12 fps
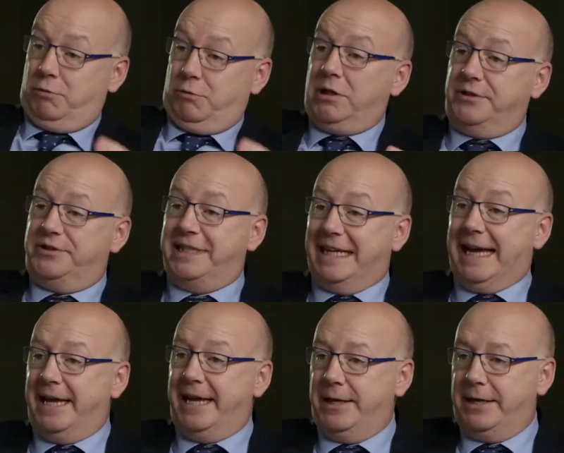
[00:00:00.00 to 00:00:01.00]
the world
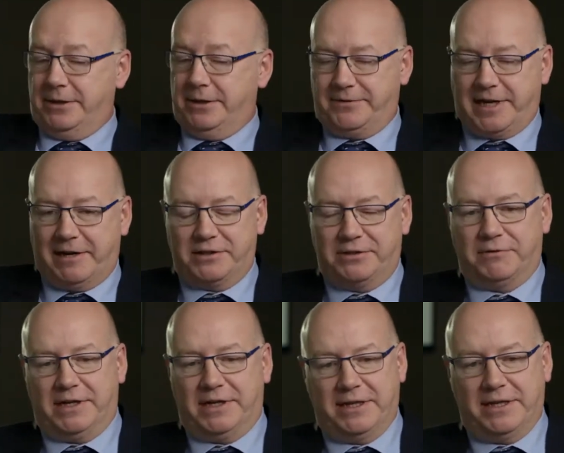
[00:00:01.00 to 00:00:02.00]
today, and you've
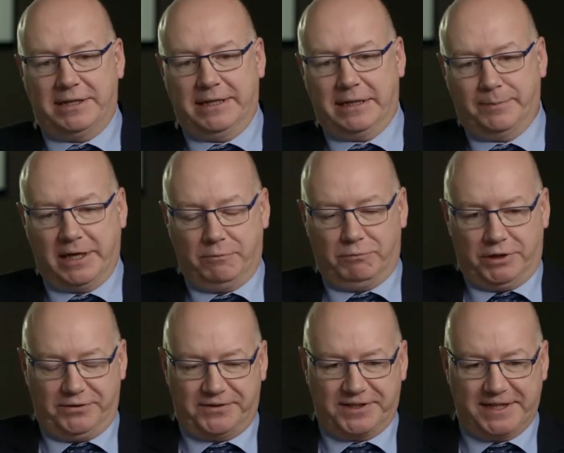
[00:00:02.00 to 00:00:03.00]
characterised that a little bit in what
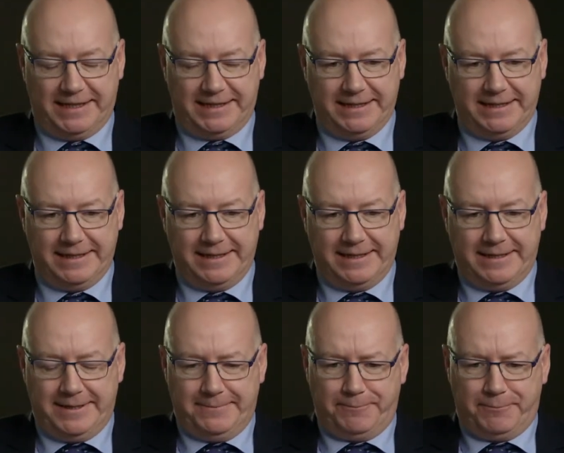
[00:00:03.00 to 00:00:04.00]
you've said.
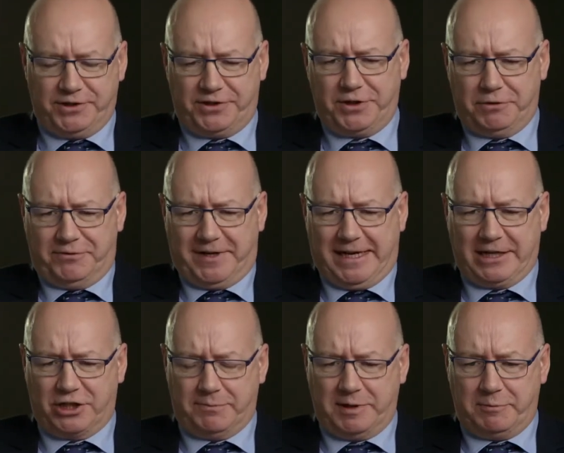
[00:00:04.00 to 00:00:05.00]
What's your
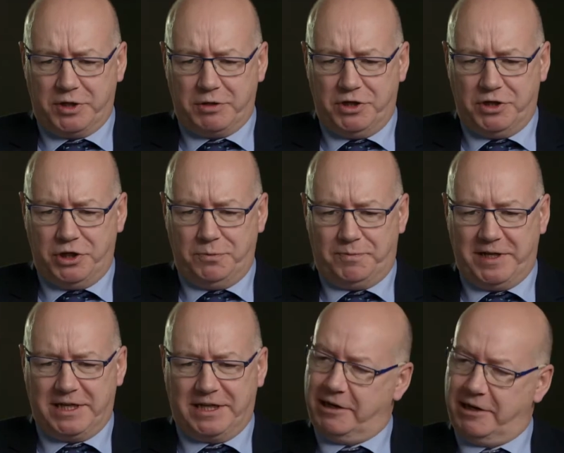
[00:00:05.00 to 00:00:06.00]
reflection? I mean, would you be
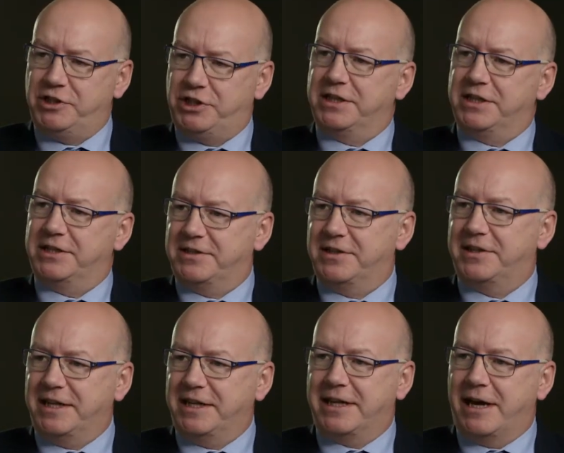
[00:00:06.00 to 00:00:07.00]
encouraging us to
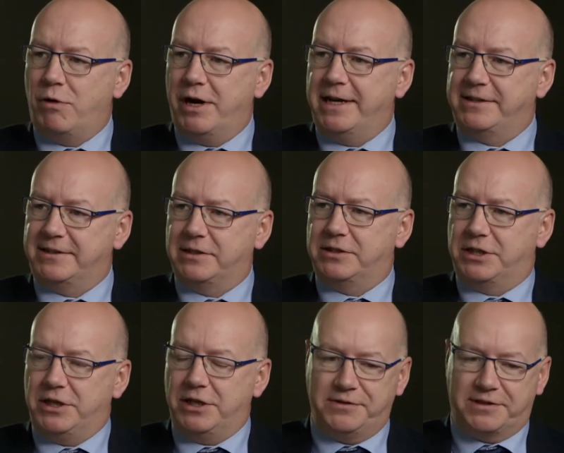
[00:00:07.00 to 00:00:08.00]
think that way, to
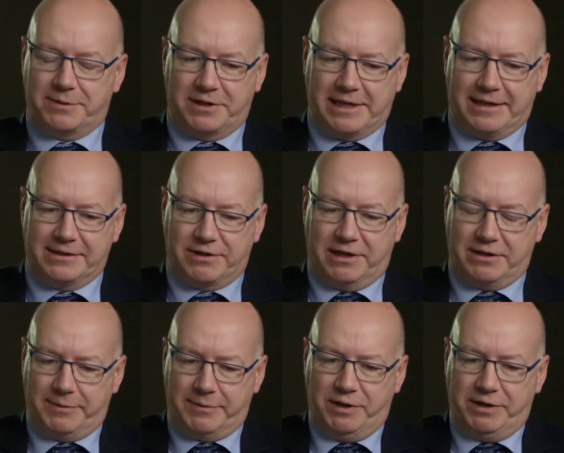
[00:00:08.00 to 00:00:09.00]
use some of that strength?
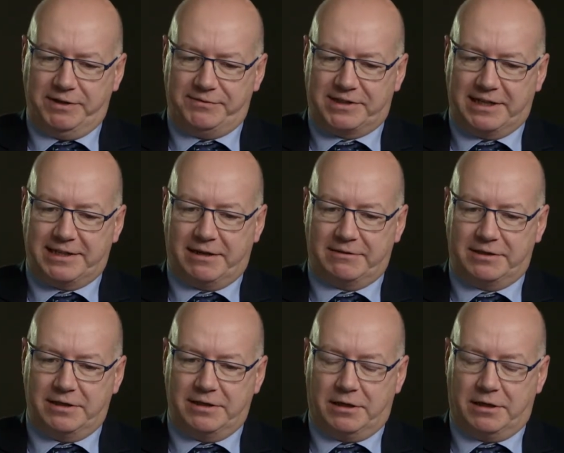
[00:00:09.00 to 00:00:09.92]
I mean, we've set out in